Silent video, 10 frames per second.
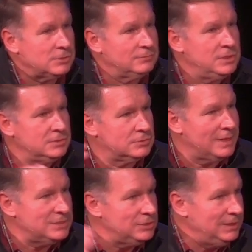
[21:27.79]
of Jesus
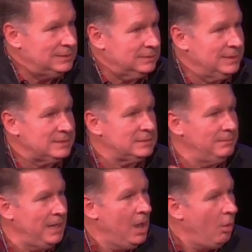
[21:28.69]
Christ. You need to listen to
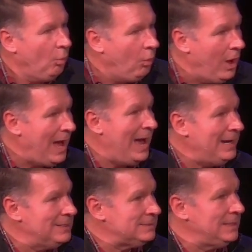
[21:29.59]
me. Why
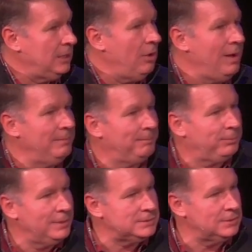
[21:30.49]
does he go, I'm a
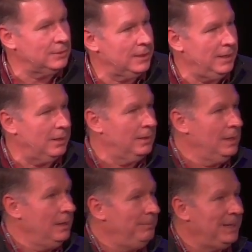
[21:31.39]
prisoner here?
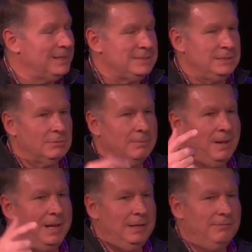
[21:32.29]
Because he's
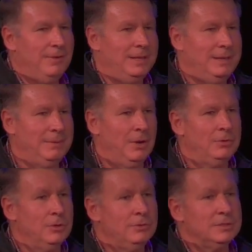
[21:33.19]
reminding Philemon, oh,
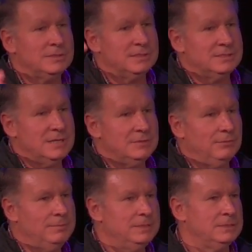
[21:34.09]
you're this
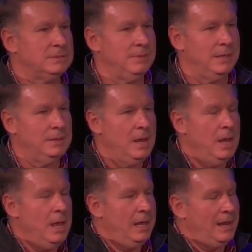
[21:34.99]
successful businessman,
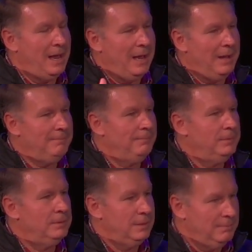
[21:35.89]
and I'm
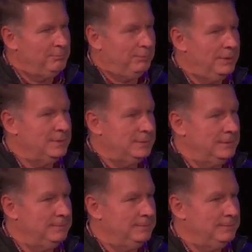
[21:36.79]
in prison